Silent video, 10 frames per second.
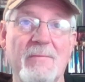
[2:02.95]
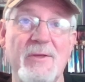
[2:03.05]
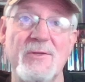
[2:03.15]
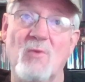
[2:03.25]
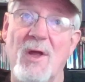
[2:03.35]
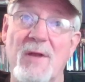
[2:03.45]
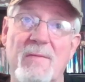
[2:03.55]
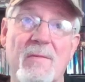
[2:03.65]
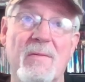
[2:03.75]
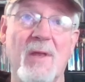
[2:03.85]
he's
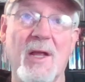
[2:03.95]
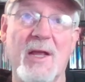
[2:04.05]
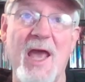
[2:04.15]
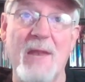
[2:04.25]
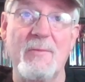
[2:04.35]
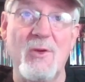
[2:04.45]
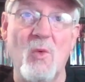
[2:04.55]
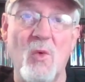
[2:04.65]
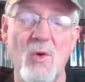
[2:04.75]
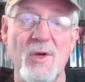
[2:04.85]
won Academy
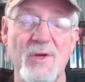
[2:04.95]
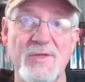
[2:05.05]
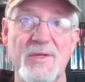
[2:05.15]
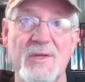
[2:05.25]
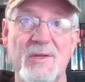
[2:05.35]
Awards